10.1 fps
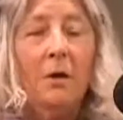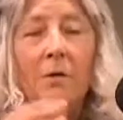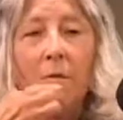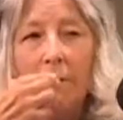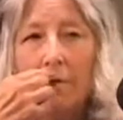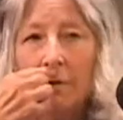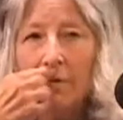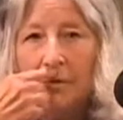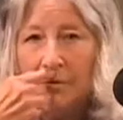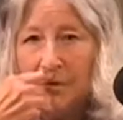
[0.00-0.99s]
We've
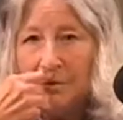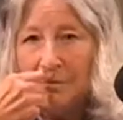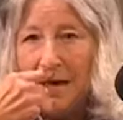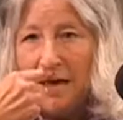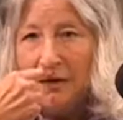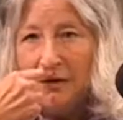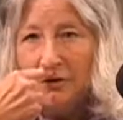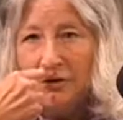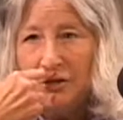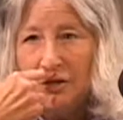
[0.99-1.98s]
done front to back
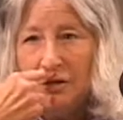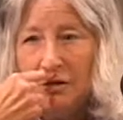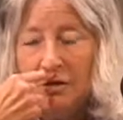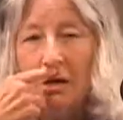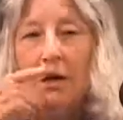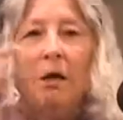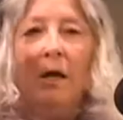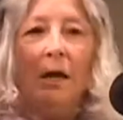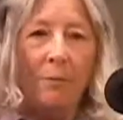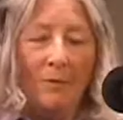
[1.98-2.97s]
energy,
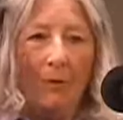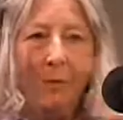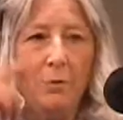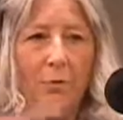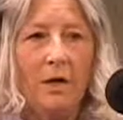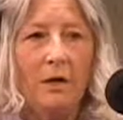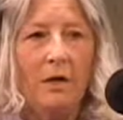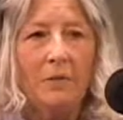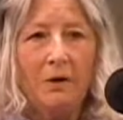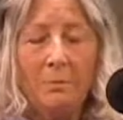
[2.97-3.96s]
and we've helped the right and
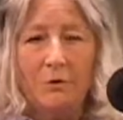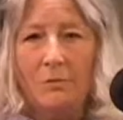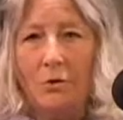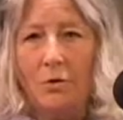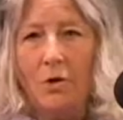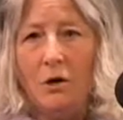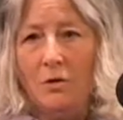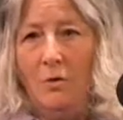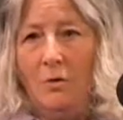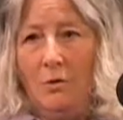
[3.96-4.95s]
left hemisphere cross
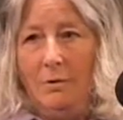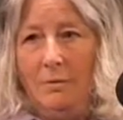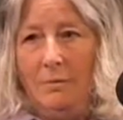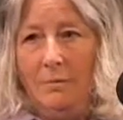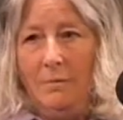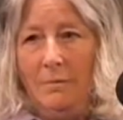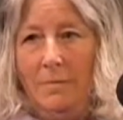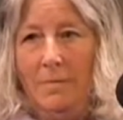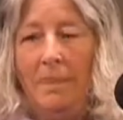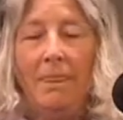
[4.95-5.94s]
over.
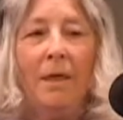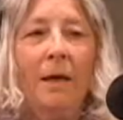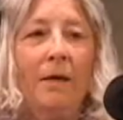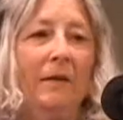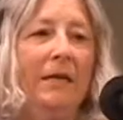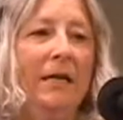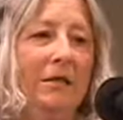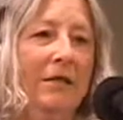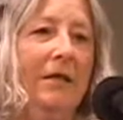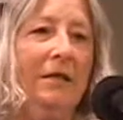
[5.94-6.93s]
And it takes
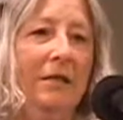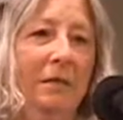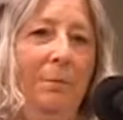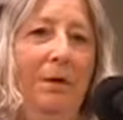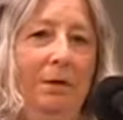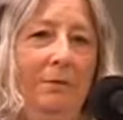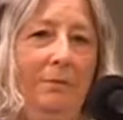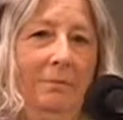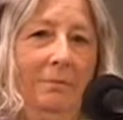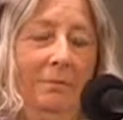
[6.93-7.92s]
less than a minute.
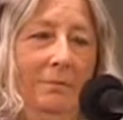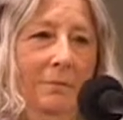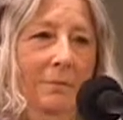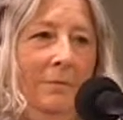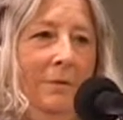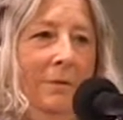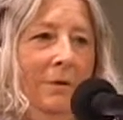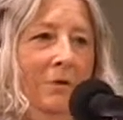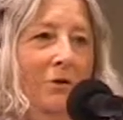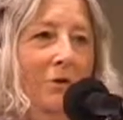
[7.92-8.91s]

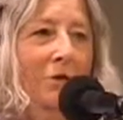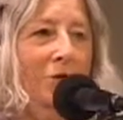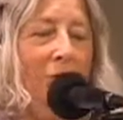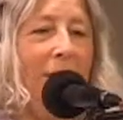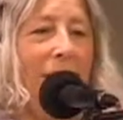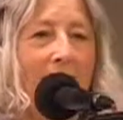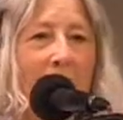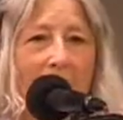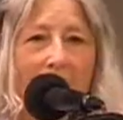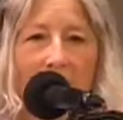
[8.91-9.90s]
So let's do that
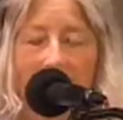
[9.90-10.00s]
now.